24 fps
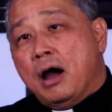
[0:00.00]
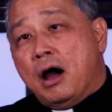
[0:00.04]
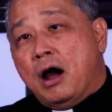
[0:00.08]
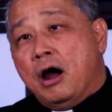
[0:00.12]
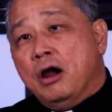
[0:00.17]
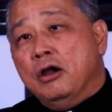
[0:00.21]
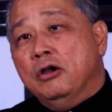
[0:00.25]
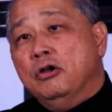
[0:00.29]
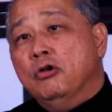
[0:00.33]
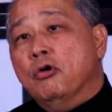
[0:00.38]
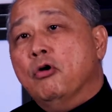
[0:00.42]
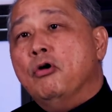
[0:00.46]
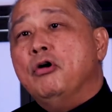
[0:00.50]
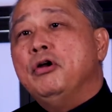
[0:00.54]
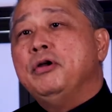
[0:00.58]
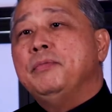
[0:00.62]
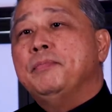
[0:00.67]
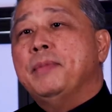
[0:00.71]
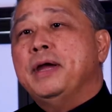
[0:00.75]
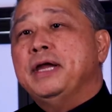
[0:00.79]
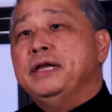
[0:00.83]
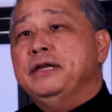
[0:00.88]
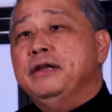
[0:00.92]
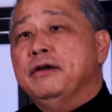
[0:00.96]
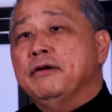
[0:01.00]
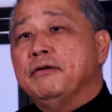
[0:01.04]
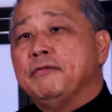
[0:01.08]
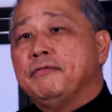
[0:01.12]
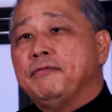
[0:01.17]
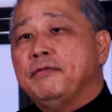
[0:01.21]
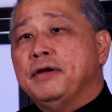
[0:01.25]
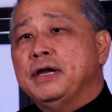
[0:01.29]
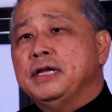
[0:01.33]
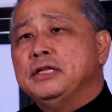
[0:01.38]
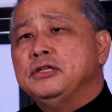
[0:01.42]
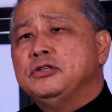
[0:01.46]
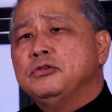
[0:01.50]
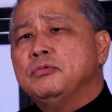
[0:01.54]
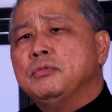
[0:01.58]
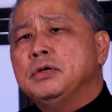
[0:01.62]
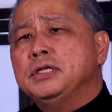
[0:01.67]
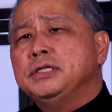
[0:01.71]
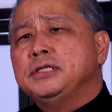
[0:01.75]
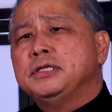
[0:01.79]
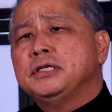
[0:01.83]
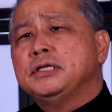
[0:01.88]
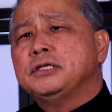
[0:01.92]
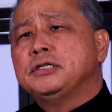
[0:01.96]
Our Lord, my dear friends,
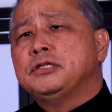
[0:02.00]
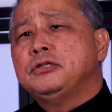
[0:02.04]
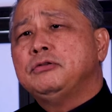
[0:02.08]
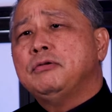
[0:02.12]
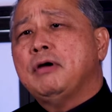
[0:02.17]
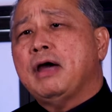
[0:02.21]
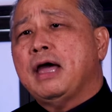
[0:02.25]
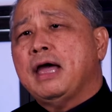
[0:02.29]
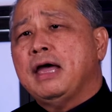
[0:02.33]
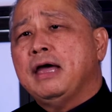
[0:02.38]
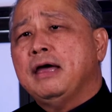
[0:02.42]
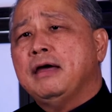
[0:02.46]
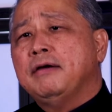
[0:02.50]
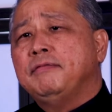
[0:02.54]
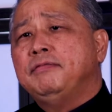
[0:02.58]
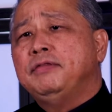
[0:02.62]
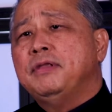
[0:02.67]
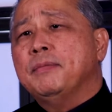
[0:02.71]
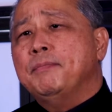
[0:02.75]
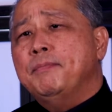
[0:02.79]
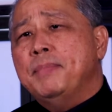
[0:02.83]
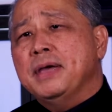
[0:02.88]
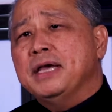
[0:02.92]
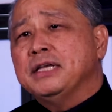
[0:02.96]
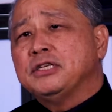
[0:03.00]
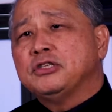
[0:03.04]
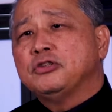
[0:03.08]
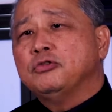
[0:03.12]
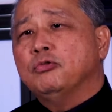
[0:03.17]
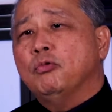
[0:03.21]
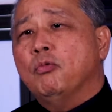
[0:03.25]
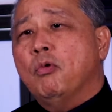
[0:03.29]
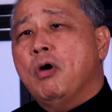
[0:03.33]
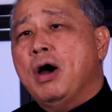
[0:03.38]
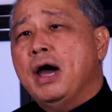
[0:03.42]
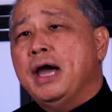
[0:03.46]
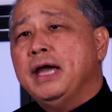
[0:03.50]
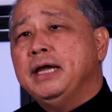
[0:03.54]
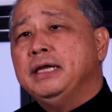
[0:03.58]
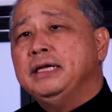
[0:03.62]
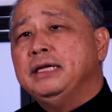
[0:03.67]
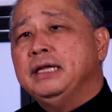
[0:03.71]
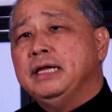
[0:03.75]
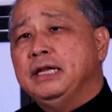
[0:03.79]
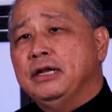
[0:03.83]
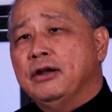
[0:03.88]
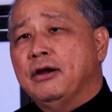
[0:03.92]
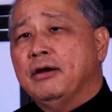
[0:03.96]
wants us to have the best
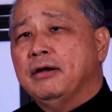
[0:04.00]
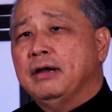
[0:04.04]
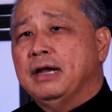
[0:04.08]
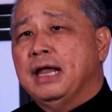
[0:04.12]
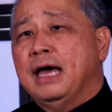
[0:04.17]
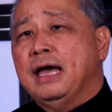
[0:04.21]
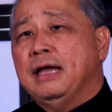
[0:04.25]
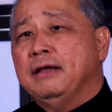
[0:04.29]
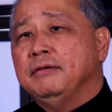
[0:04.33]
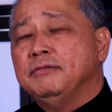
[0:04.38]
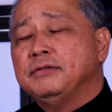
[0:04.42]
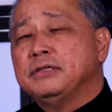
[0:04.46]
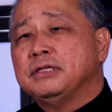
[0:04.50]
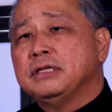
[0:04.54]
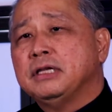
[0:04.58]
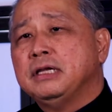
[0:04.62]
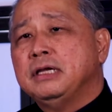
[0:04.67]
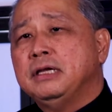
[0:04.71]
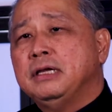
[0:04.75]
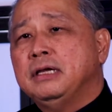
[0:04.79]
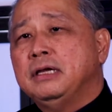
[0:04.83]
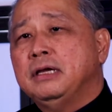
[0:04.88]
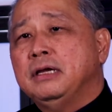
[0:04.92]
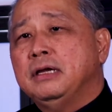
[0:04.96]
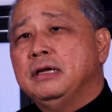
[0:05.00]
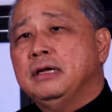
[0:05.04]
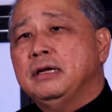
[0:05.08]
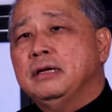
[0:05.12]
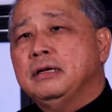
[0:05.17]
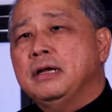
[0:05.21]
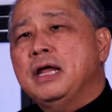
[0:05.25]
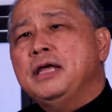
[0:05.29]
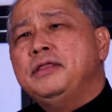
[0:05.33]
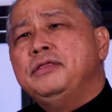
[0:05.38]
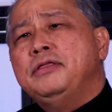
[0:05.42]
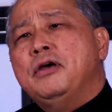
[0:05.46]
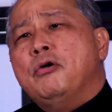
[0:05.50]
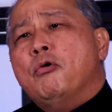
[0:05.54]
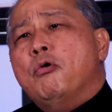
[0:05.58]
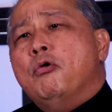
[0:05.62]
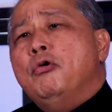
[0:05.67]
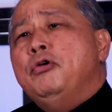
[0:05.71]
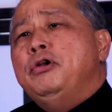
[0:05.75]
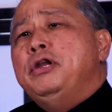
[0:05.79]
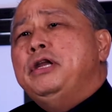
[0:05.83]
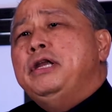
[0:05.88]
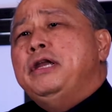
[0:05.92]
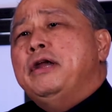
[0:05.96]
wine in our lives, not the
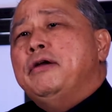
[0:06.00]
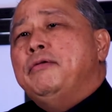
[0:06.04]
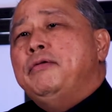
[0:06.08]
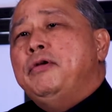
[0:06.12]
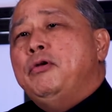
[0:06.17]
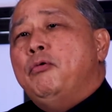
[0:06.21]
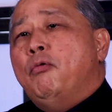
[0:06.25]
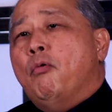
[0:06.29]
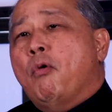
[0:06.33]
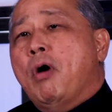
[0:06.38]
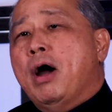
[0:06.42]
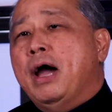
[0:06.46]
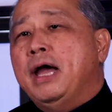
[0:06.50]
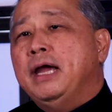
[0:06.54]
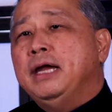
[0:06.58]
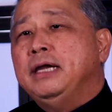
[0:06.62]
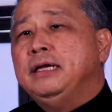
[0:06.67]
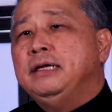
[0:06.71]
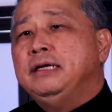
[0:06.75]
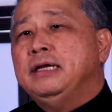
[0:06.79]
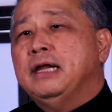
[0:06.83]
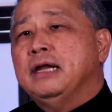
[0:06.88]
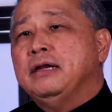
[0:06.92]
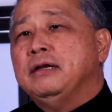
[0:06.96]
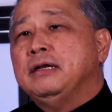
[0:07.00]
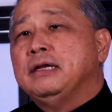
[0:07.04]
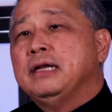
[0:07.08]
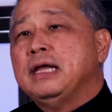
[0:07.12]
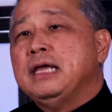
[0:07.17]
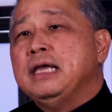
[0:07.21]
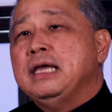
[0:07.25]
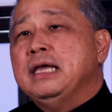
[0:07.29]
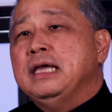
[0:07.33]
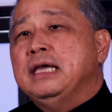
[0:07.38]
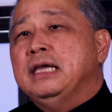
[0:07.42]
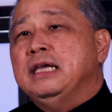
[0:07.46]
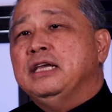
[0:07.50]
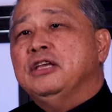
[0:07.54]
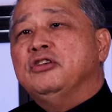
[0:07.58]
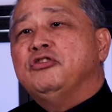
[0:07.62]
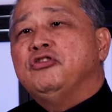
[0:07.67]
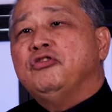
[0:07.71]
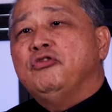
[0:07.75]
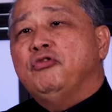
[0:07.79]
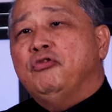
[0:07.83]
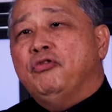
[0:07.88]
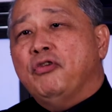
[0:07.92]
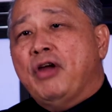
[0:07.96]
ordinary wine that
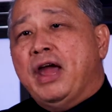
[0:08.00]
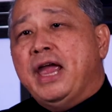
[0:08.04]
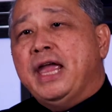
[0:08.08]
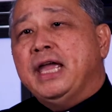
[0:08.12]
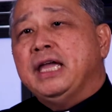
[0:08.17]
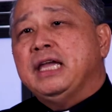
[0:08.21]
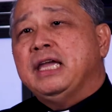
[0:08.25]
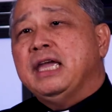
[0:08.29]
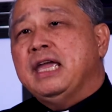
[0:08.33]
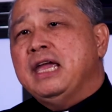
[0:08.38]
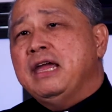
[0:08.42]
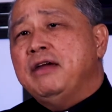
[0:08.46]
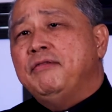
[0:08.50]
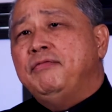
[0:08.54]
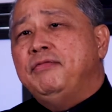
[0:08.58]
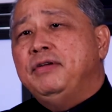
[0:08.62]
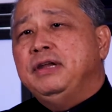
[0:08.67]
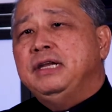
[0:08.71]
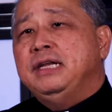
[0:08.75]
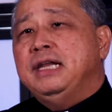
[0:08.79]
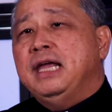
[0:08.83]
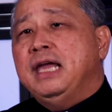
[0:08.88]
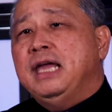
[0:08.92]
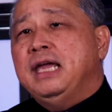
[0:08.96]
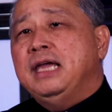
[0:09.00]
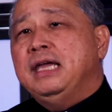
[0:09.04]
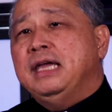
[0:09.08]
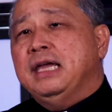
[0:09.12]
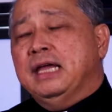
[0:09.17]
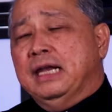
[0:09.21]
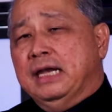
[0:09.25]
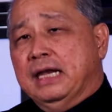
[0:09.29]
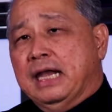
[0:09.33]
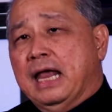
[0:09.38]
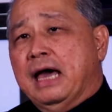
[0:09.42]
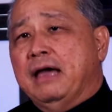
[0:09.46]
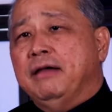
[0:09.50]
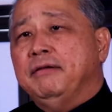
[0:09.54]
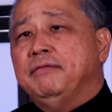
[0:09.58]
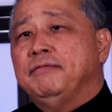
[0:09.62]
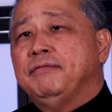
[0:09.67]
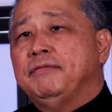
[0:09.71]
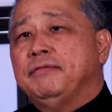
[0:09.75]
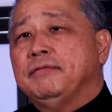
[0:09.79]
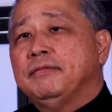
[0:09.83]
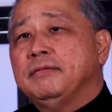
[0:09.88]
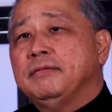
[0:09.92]
is drank every day in life